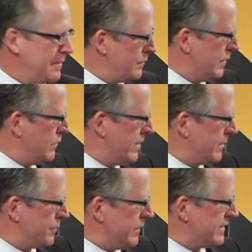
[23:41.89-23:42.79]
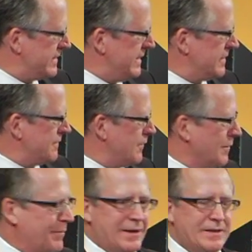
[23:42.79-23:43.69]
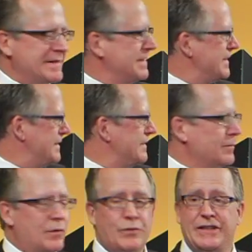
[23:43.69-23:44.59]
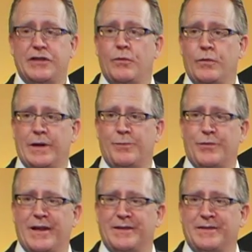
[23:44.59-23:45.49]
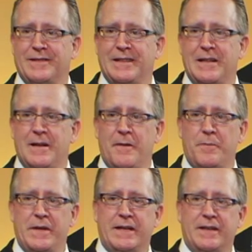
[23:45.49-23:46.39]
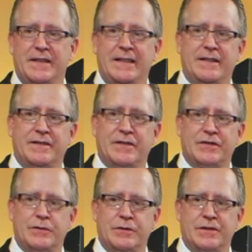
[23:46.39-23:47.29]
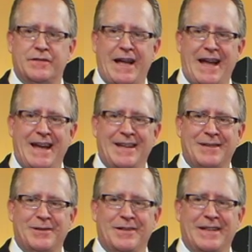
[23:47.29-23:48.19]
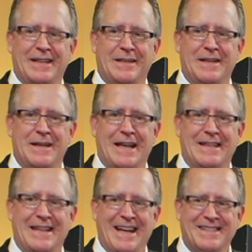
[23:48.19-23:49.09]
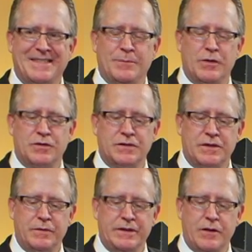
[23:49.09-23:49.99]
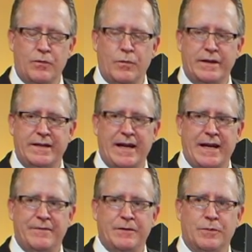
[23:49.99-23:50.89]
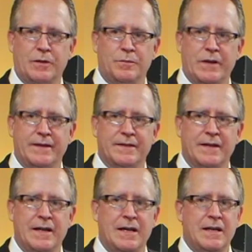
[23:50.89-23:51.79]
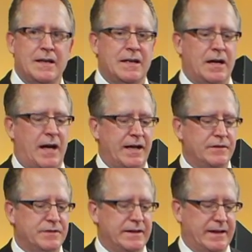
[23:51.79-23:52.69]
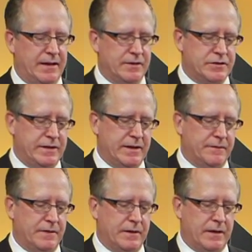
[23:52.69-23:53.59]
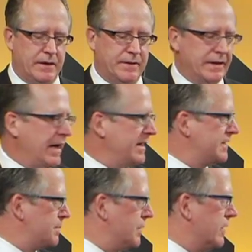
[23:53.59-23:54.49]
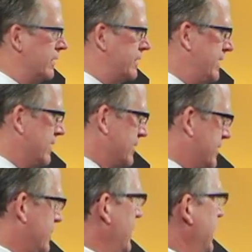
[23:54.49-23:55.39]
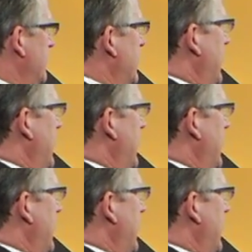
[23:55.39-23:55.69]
we want to press these 4 buttons. This is the one we don't want to press because it is a source of anger and nasty emotions that we don't want to have in the workplace. I use the analogy of an iceberg to illustrate what